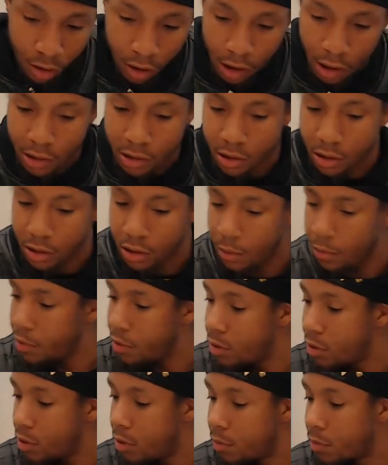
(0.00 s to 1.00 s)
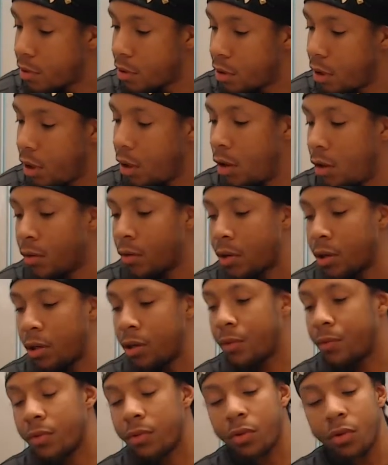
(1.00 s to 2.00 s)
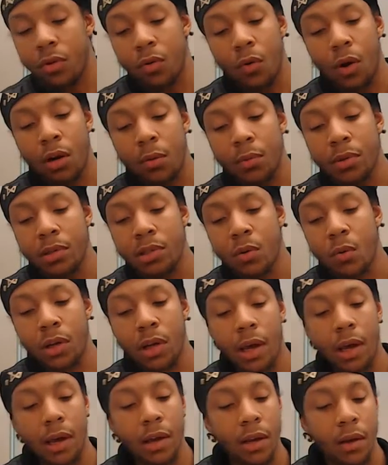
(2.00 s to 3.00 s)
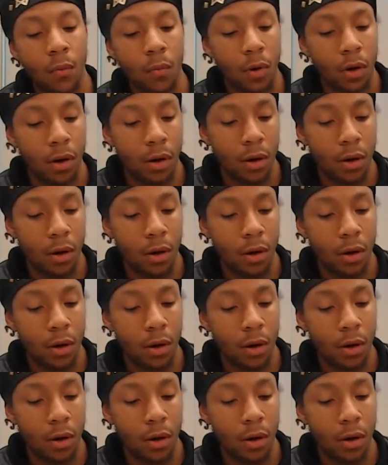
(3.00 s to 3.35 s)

Actually, let me okay. Deuteronomy 28:1.